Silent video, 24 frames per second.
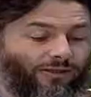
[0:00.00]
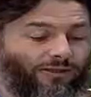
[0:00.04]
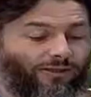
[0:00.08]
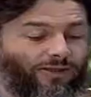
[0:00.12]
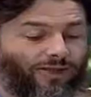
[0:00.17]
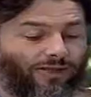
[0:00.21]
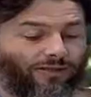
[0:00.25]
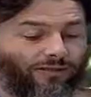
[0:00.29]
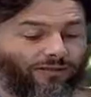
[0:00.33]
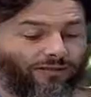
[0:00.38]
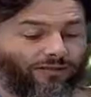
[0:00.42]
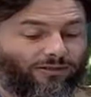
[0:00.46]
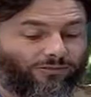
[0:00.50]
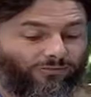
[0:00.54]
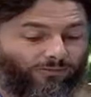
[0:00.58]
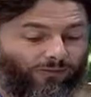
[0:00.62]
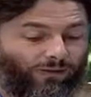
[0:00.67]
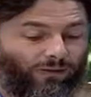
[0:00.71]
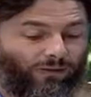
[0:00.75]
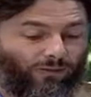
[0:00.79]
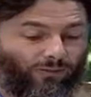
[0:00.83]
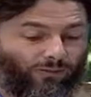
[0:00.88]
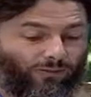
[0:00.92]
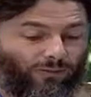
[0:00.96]
that the
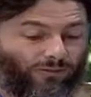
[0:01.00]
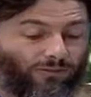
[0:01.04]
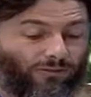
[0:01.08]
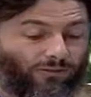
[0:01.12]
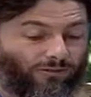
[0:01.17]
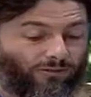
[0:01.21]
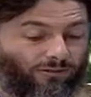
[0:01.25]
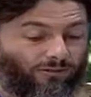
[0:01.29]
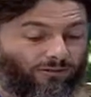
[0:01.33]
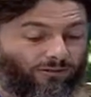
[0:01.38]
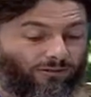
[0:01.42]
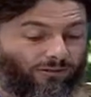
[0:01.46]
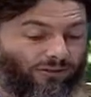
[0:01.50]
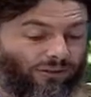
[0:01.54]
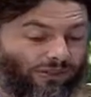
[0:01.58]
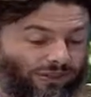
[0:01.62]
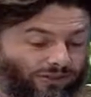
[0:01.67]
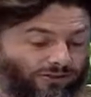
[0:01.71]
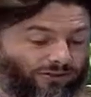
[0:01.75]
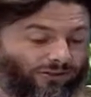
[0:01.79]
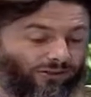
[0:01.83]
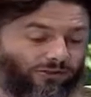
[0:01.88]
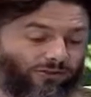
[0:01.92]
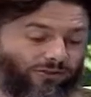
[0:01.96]
followers should
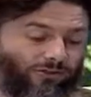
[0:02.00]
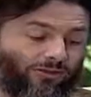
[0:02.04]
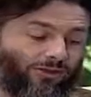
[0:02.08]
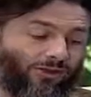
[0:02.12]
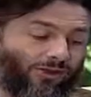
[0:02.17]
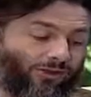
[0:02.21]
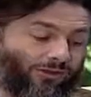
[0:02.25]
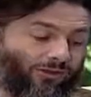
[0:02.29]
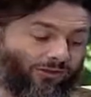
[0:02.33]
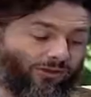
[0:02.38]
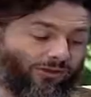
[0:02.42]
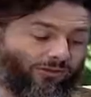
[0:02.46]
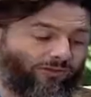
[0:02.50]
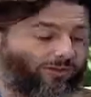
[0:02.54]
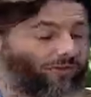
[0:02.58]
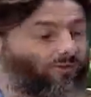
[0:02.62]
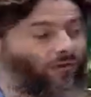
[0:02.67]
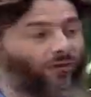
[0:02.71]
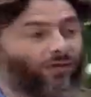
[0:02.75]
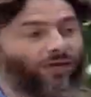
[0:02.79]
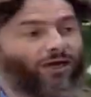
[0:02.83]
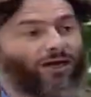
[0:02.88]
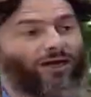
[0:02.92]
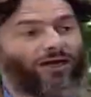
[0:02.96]
listen to the whole of the
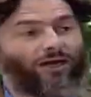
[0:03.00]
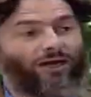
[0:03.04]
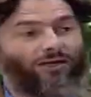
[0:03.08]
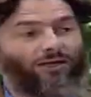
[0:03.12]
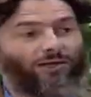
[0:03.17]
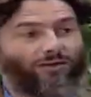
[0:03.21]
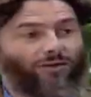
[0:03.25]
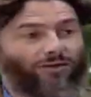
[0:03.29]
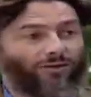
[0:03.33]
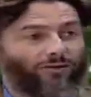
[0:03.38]
Quran